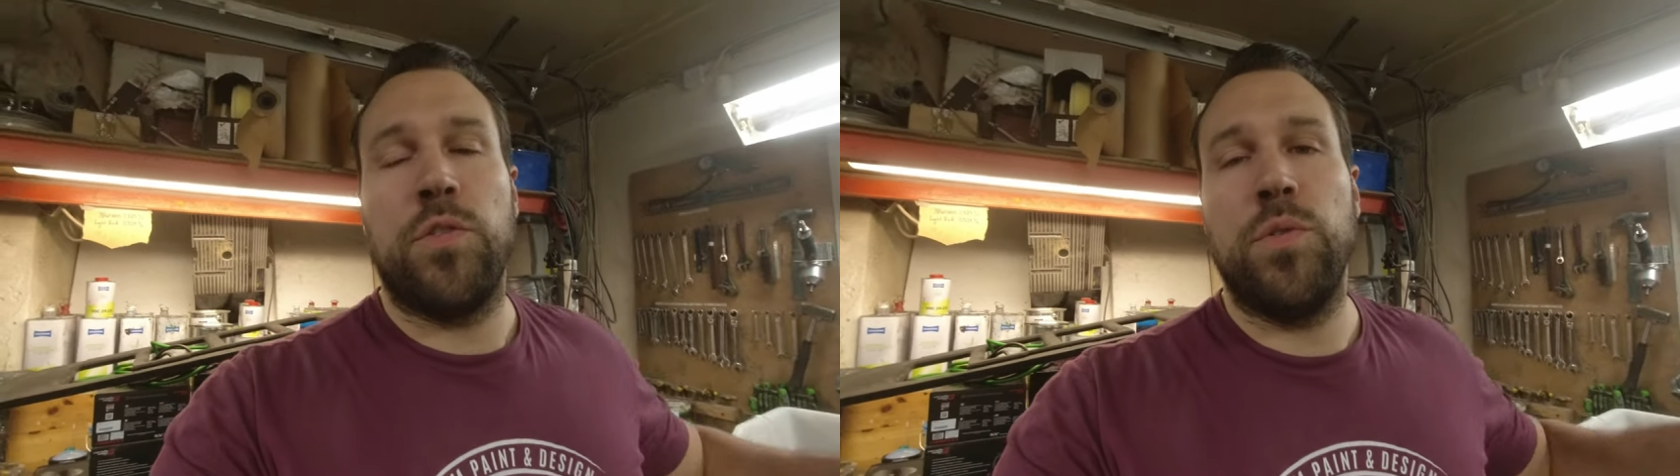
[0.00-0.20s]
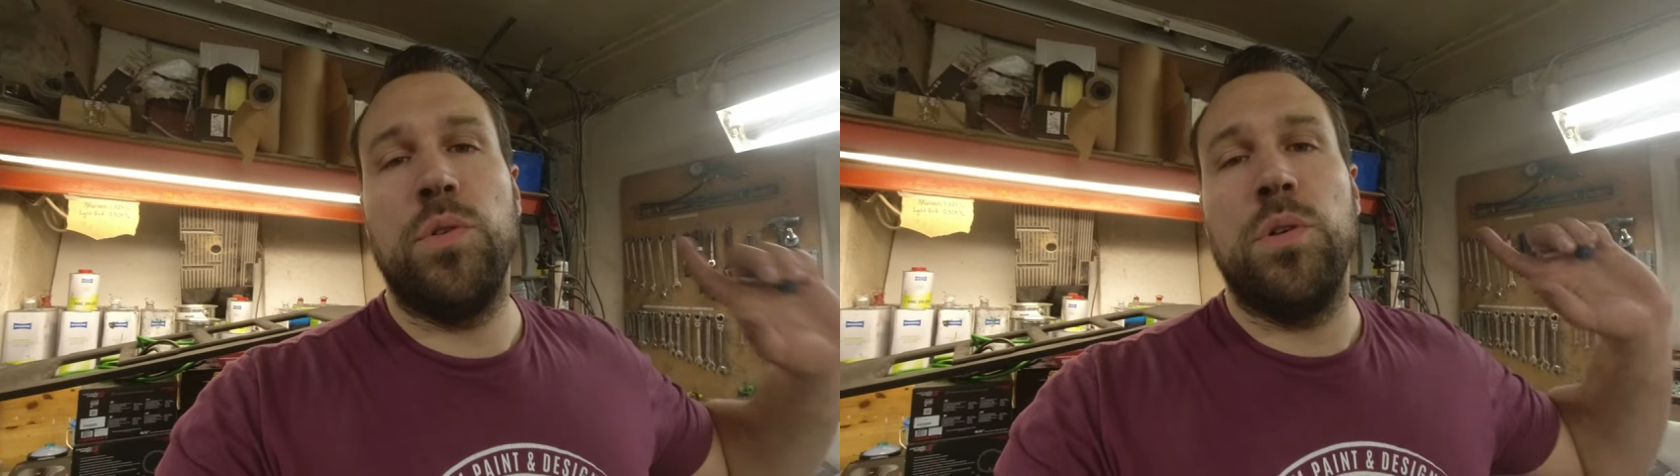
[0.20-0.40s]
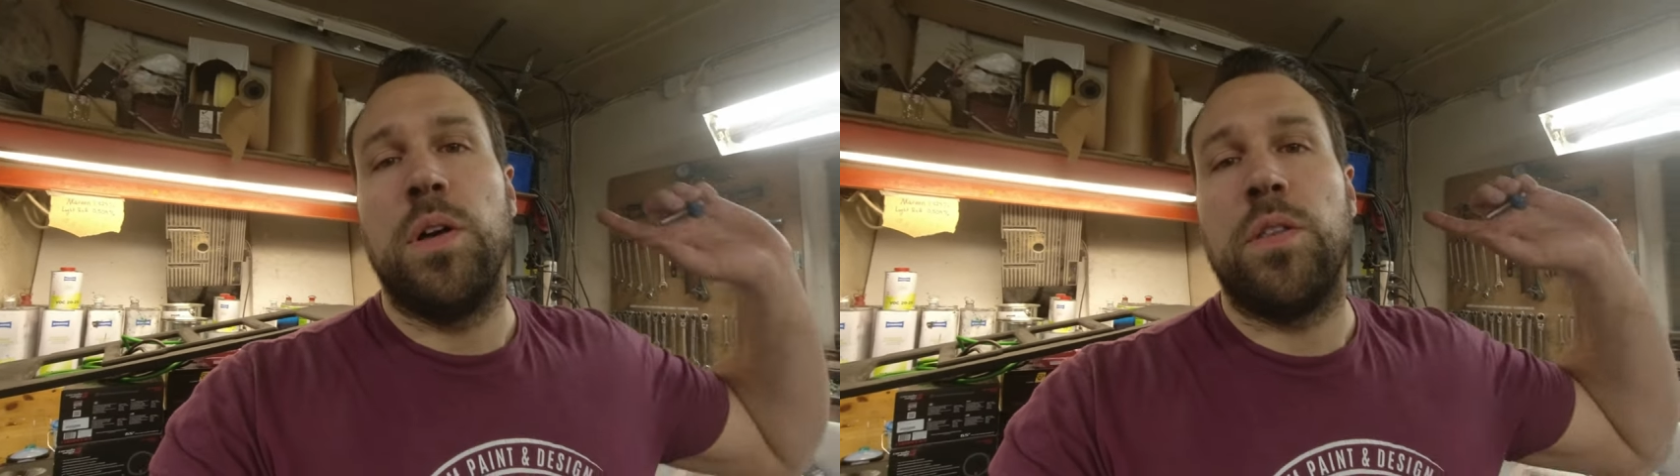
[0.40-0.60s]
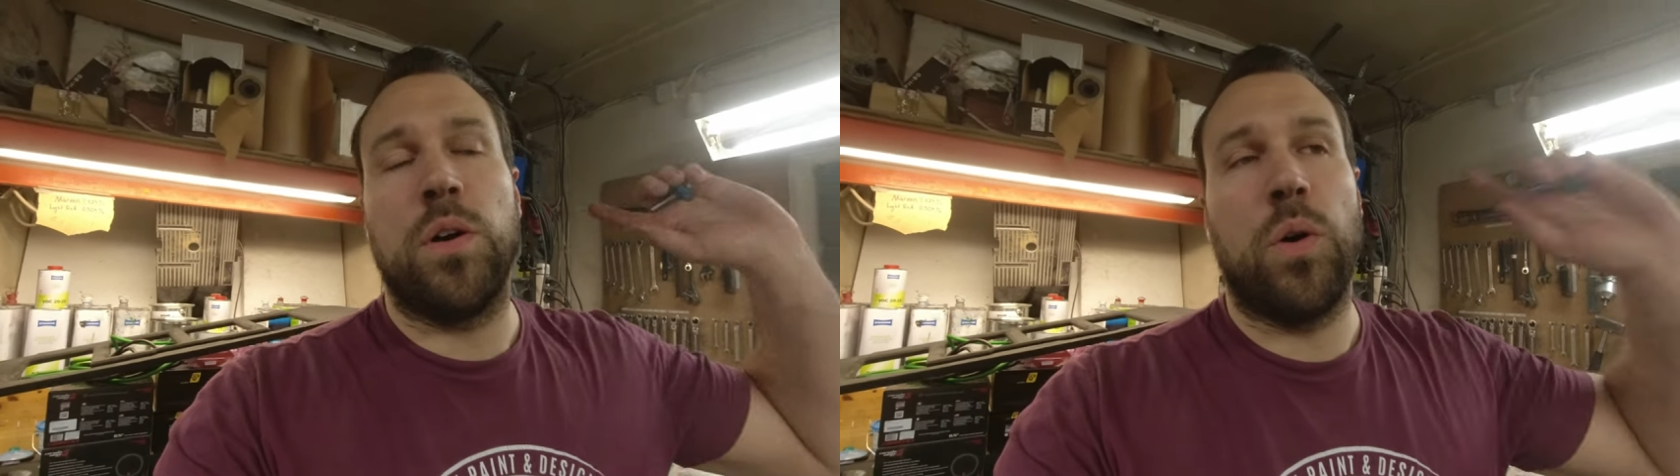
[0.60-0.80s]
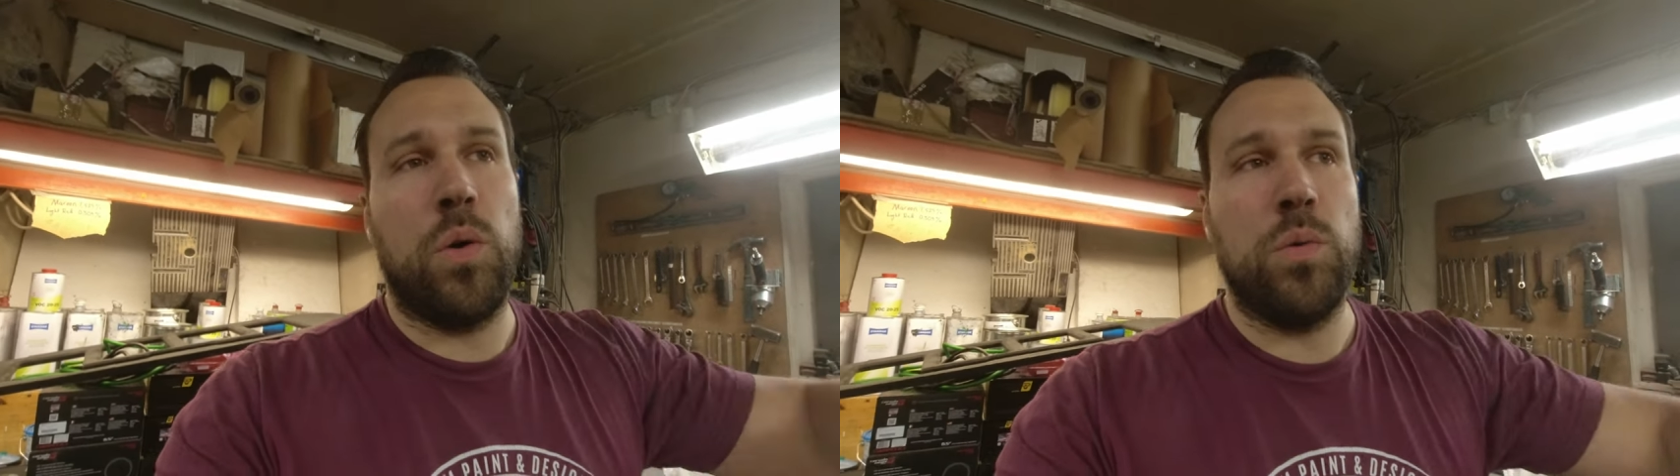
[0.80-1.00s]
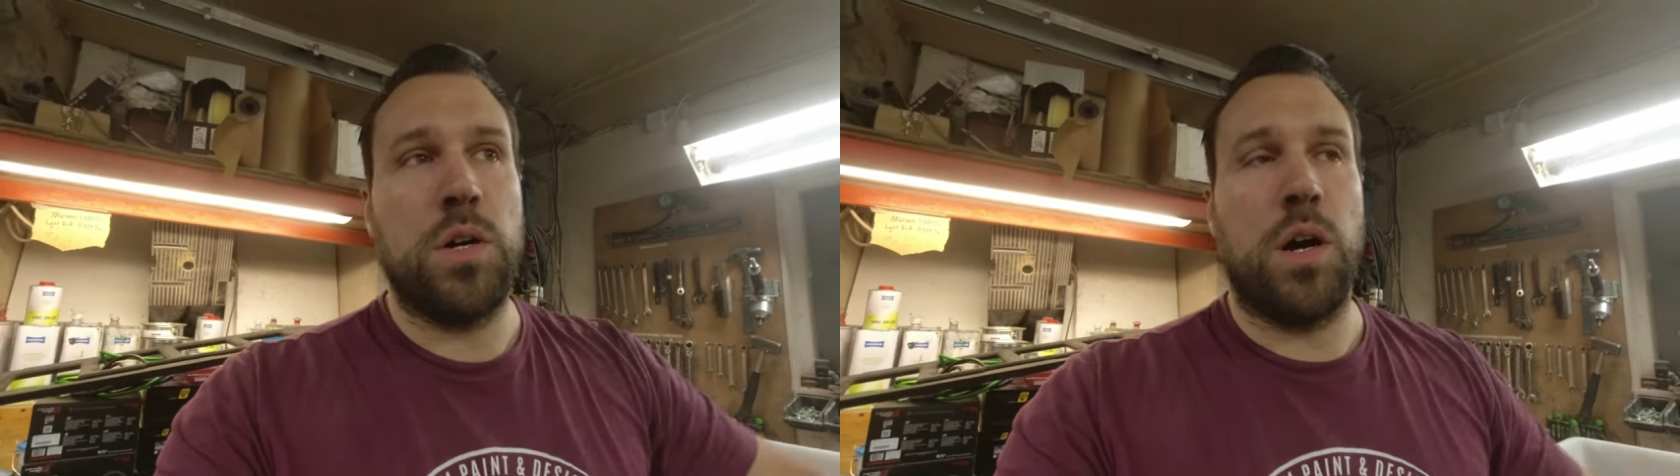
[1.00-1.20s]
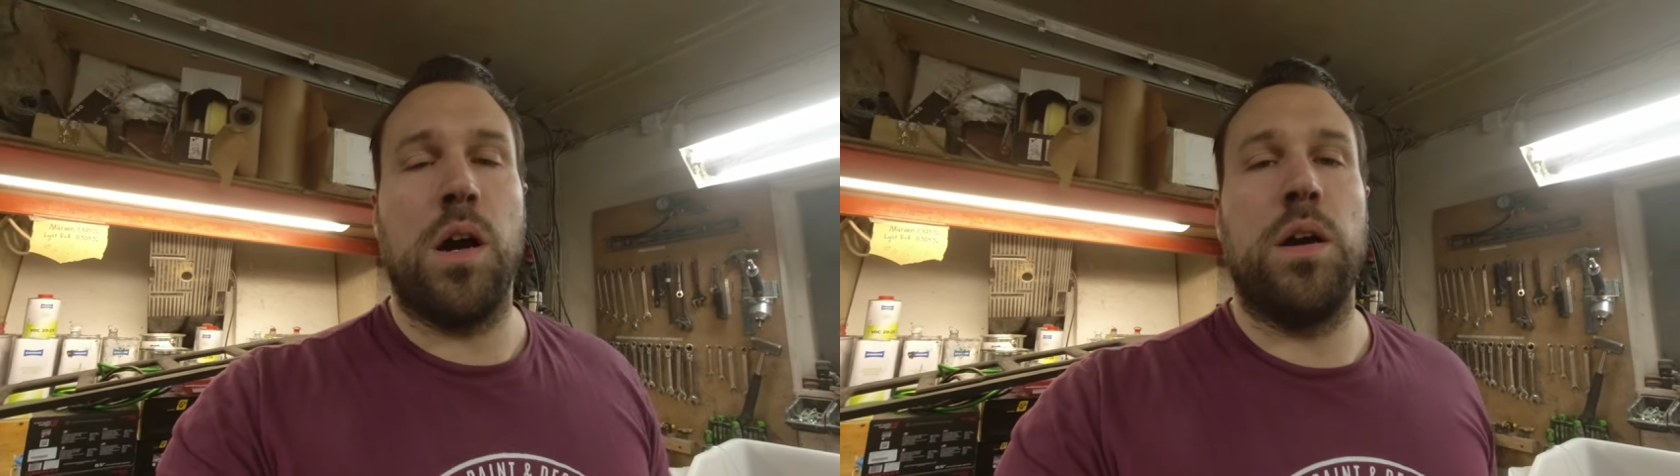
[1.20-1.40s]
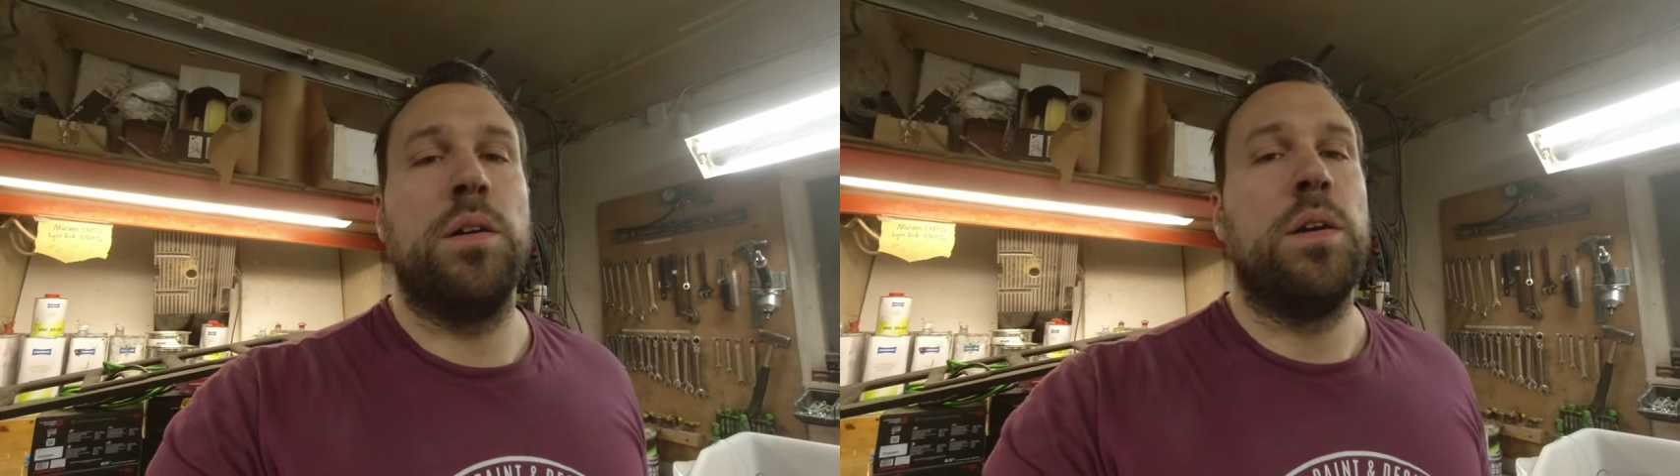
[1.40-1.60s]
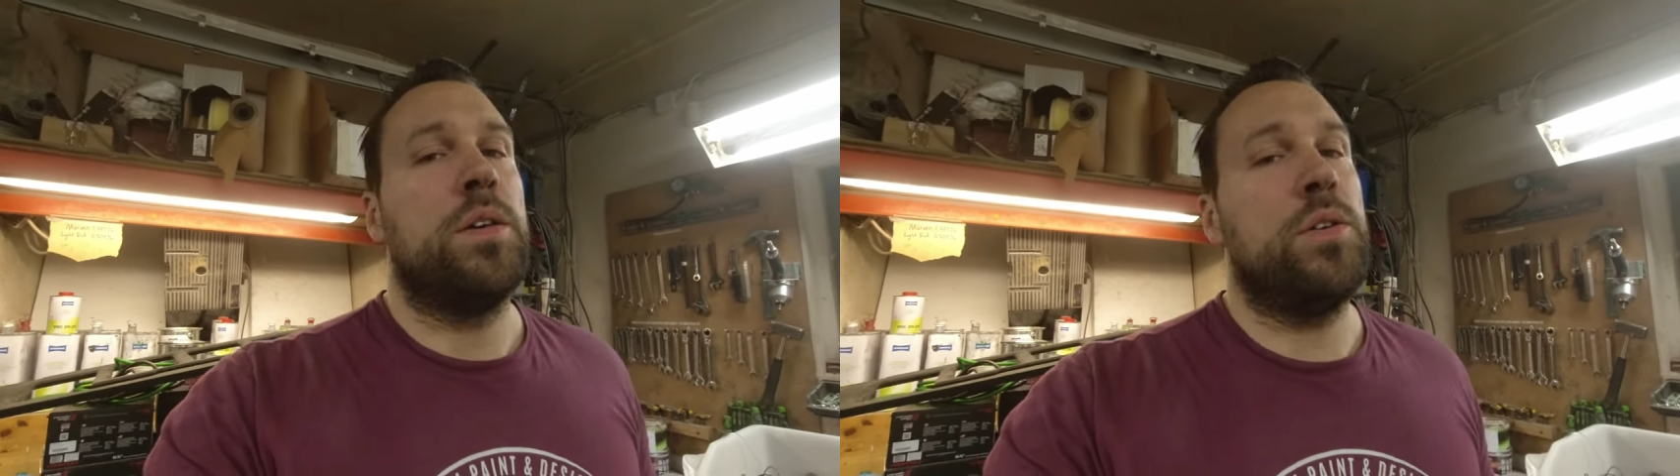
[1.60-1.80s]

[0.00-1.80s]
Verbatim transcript: through the whole car